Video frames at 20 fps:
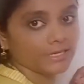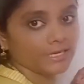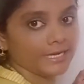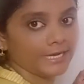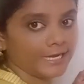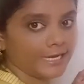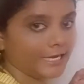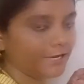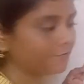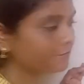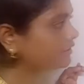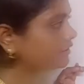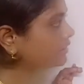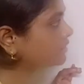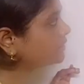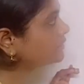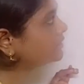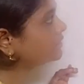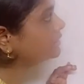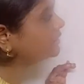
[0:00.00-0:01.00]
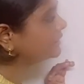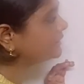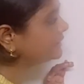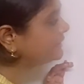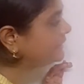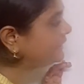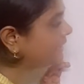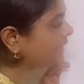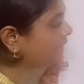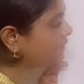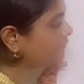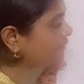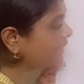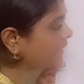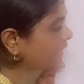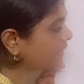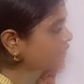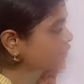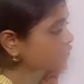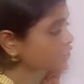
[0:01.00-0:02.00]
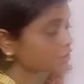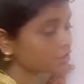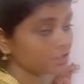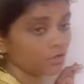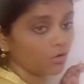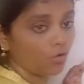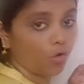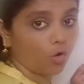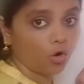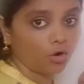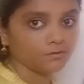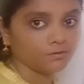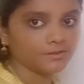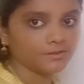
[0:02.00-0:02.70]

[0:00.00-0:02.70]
If the deviation of the